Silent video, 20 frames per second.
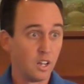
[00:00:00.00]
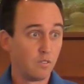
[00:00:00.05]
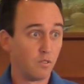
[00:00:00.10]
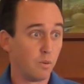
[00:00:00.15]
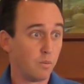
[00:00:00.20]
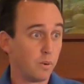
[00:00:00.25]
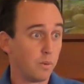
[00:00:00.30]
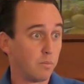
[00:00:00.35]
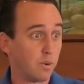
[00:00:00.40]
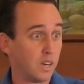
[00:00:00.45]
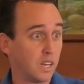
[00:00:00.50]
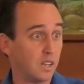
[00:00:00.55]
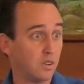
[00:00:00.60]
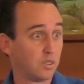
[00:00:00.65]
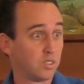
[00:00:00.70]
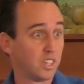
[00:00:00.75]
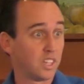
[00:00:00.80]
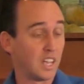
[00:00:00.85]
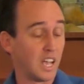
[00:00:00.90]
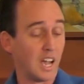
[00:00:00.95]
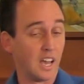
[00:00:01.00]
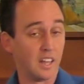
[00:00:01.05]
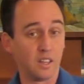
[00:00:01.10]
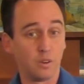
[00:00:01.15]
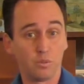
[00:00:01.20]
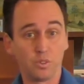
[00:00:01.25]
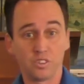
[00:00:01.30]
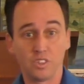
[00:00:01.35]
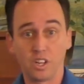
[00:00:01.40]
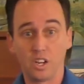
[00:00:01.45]
remember he was the guy that
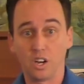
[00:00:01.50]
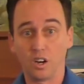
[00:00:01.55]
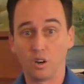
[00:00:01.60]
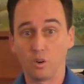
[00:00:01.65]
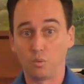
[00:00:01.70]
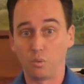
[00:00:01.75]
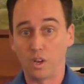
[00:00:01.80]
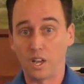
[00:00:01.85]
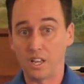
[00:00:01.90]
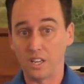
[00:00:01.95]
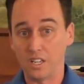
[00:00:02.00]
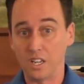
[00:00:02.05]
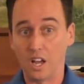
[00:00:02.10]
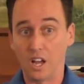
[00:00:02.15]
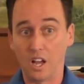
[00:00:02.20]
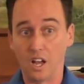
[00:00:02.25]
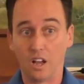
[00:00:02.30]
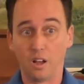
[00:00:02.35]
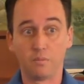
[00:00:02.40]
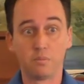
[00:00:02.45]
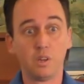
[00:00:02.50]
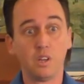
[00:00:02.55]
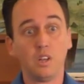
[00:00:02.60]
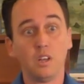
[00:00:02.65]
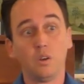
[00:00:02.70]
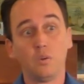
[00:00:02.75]
was there at Nob